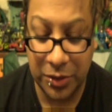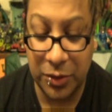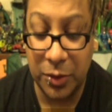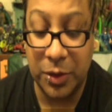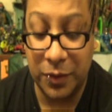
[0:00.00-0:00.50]

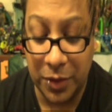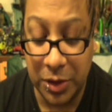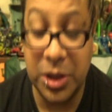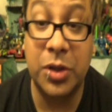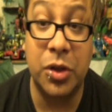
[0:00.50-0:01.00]
So if
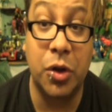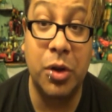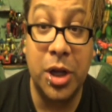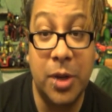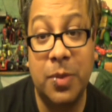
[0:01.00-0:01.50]
underneath
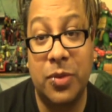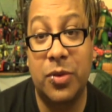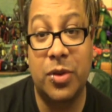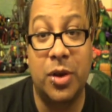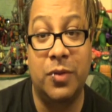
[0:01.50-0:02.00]
your
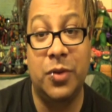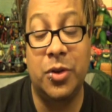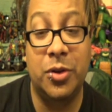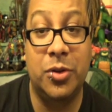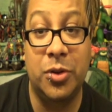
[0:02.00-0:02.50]
hips of
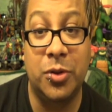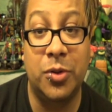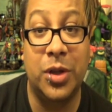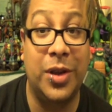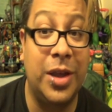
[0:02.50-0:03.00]
your
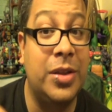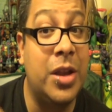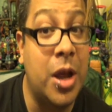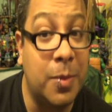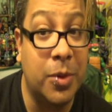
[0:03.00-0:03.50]
turtles it has
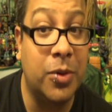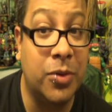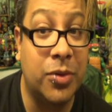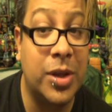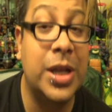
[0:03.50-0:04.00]

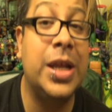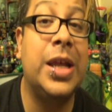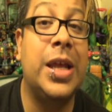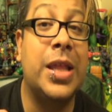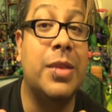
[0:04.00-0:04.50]
numbers,
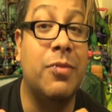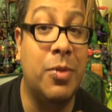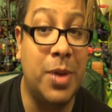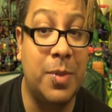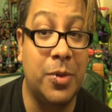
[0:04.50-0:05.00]

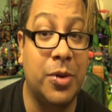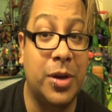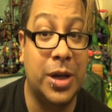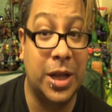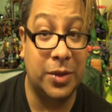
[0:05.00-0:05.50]

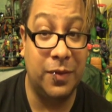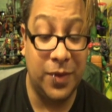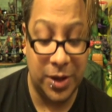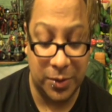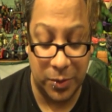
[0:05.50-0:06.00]
remember, that's a
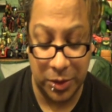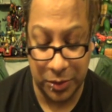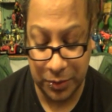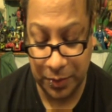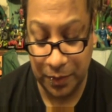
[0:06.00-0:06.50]
fake one.